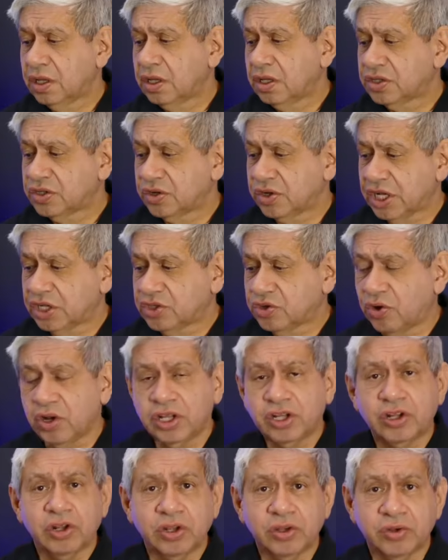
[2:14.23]
So that's all
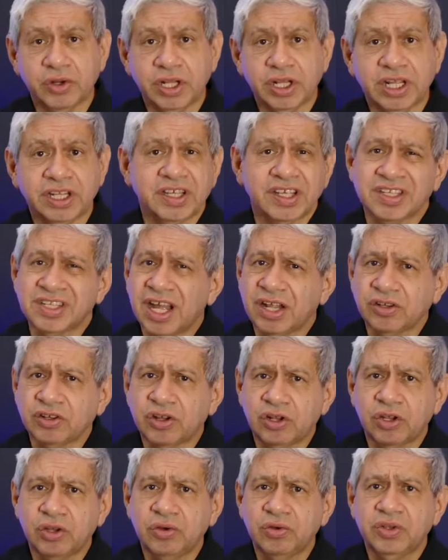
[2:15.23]
included. It does not
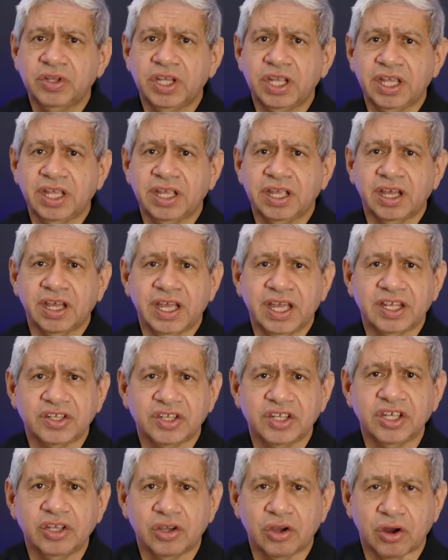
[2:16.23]
include the
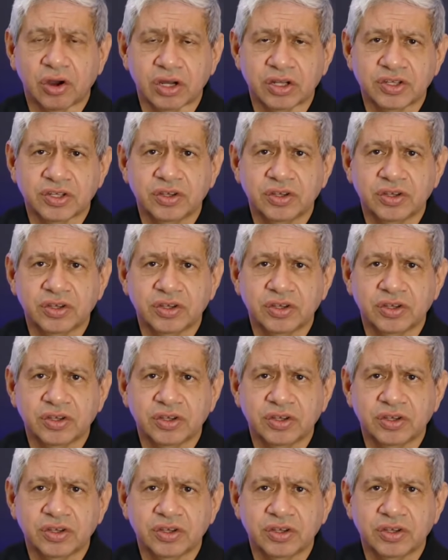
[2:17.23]
SD card,